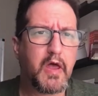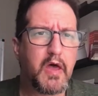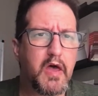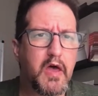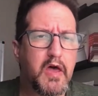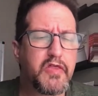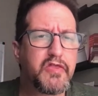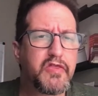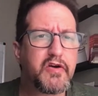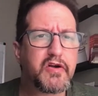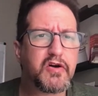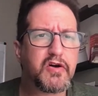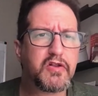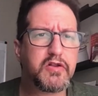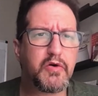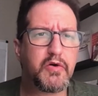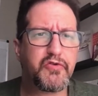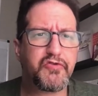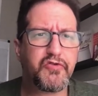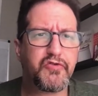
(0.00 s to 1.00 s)
the
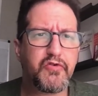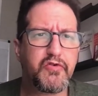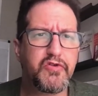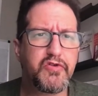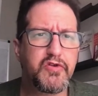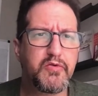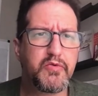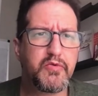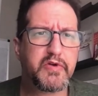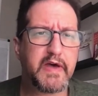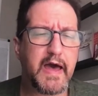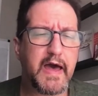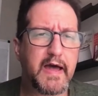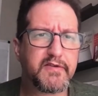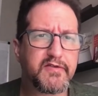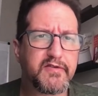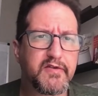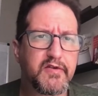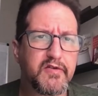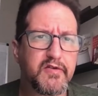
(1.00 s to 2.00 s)
closer you
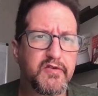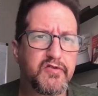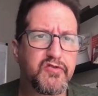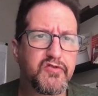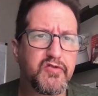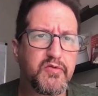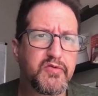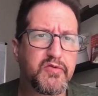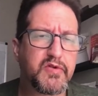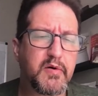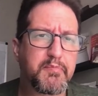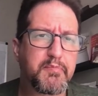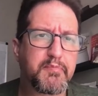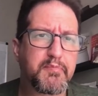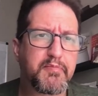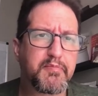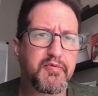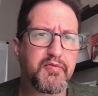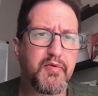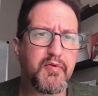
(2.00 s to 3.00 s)
get to the
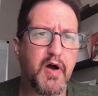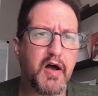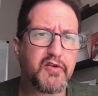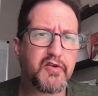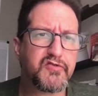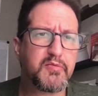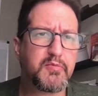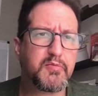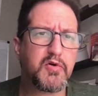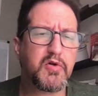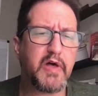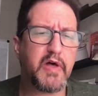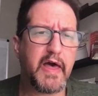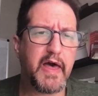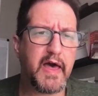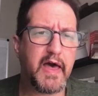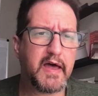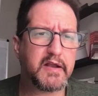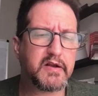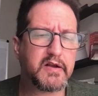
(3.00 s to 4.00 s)
proximal
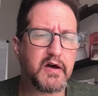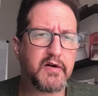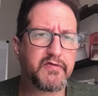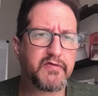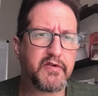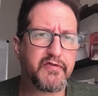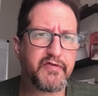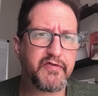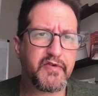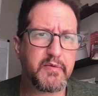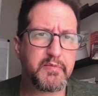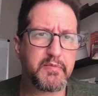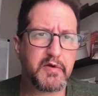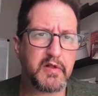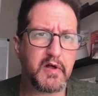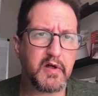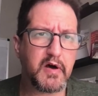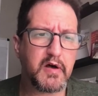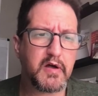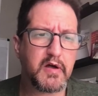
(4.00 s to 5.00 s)
head of the
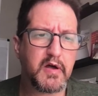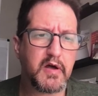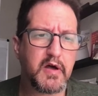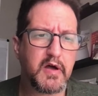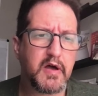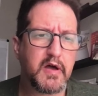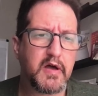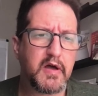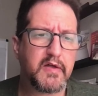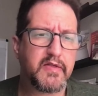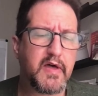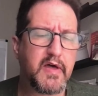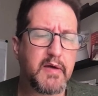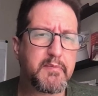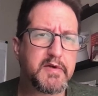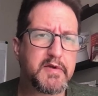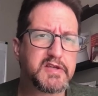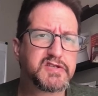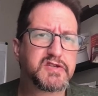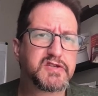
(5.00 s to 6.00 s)
fibula, that
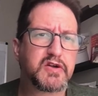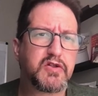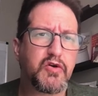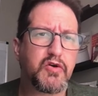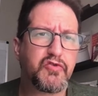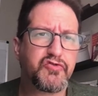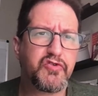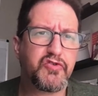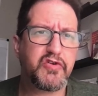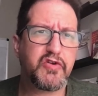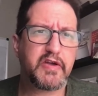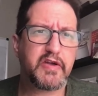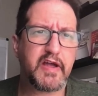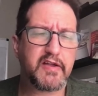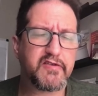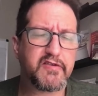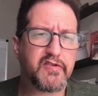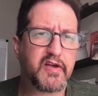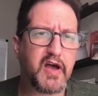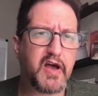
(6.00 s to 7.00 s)
means the closer you get
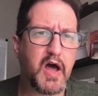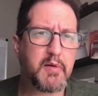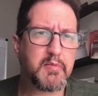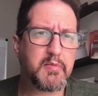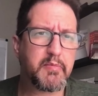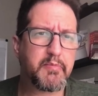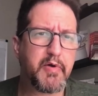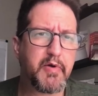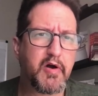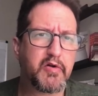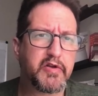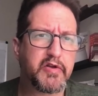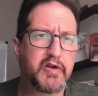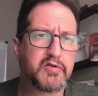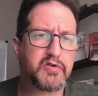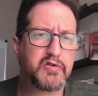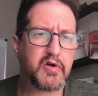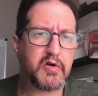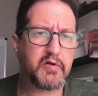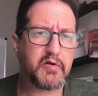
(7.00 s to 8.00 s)
to the common
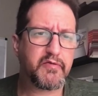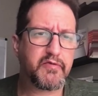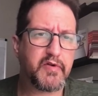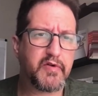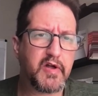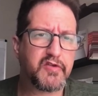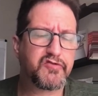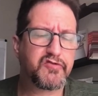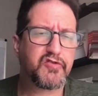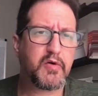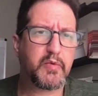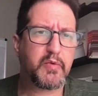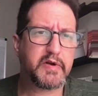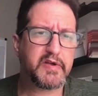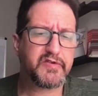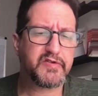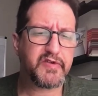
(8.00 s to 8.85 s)
perineal nerve. And so it is